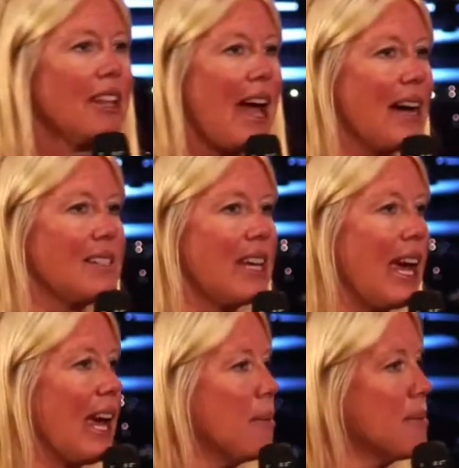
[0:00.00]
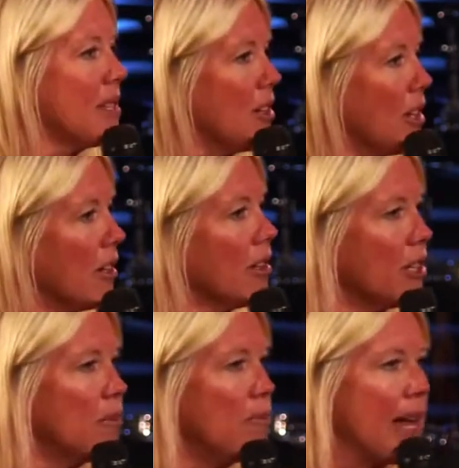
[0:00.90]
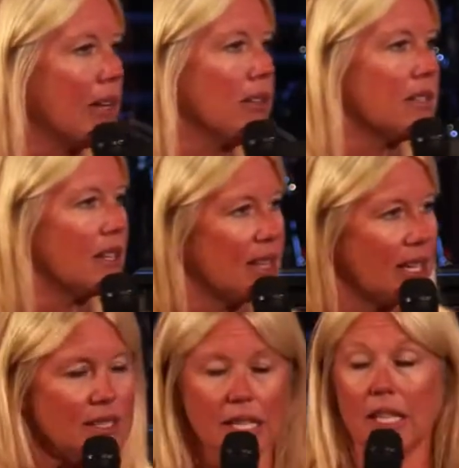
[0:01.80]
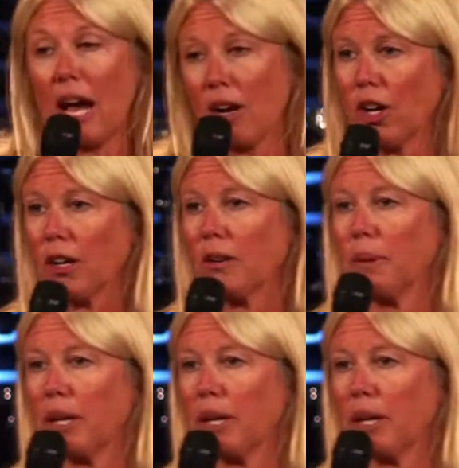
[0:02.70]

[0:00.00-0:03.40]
their last games and their little medals that they did not earn,